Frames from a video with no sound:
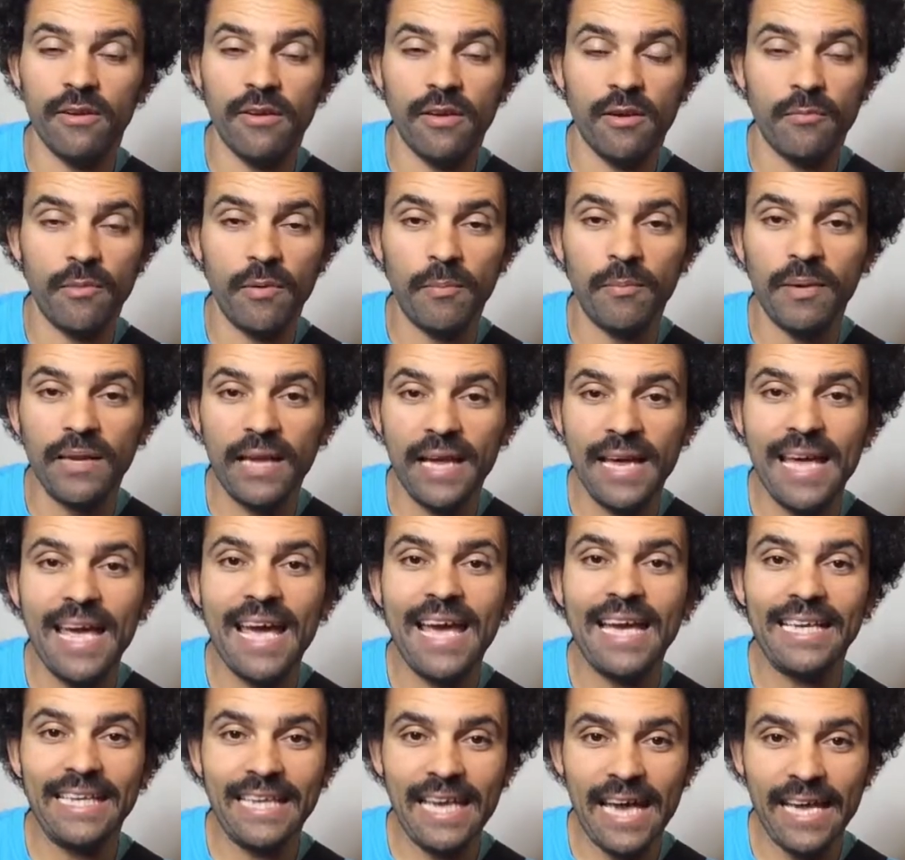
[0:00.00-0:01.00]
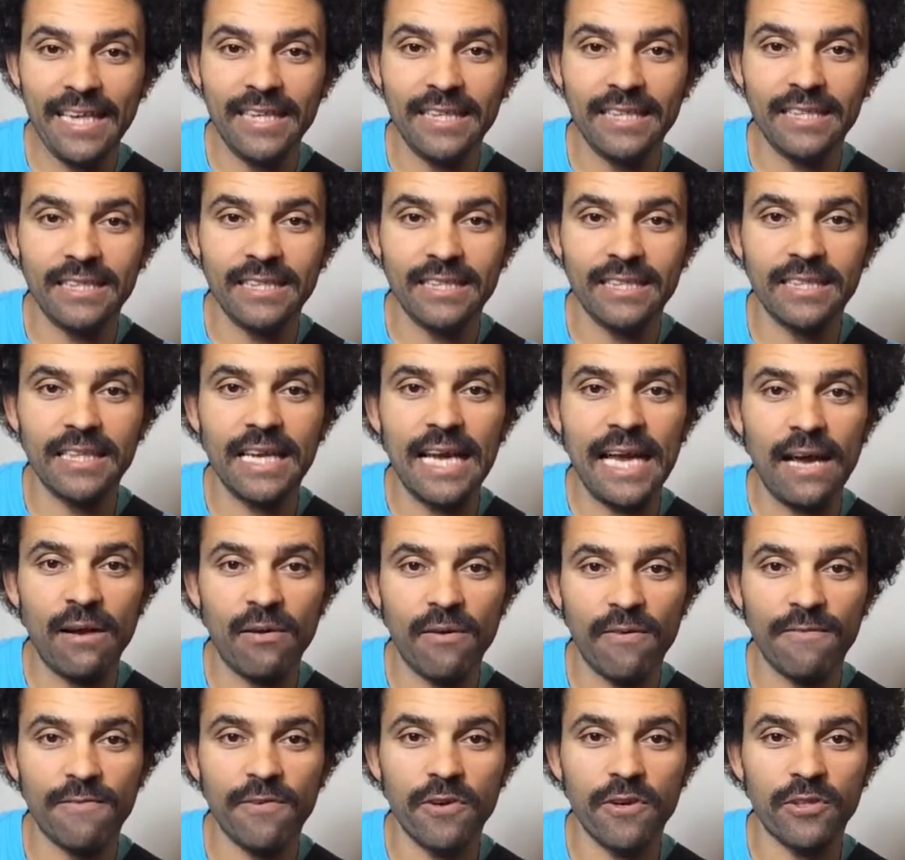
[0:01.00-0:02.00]
We play it against our
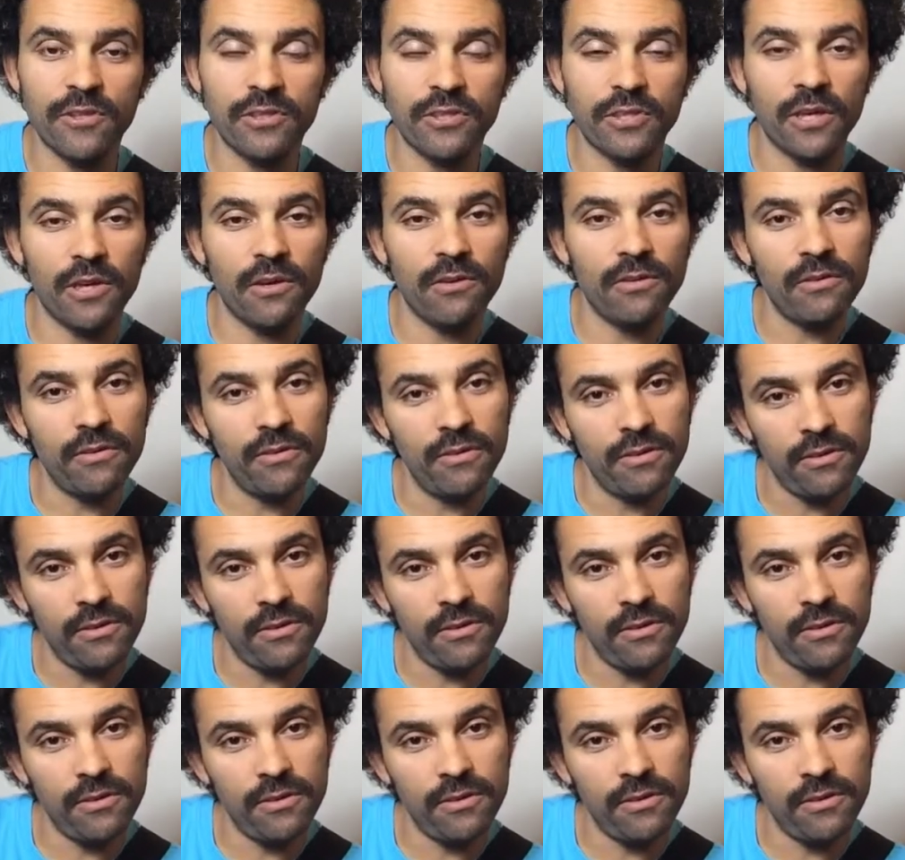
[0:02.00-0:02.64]
first note.